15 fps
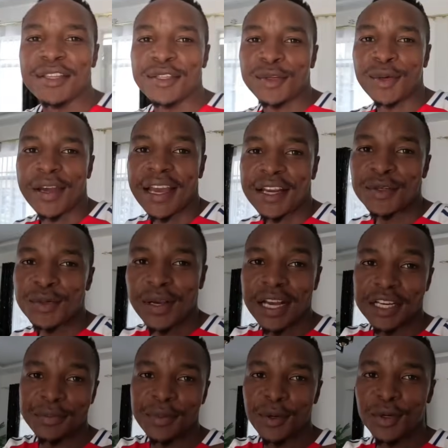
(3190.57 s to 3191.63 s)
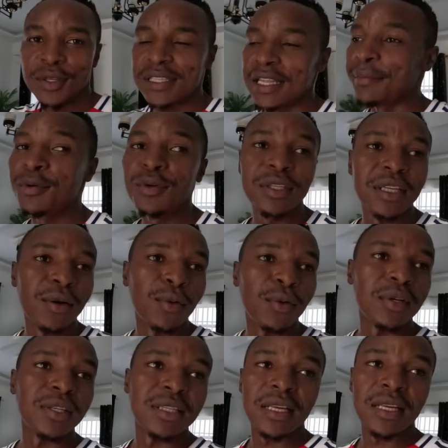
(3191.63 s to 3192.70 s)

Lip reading: So I had to cut because the music was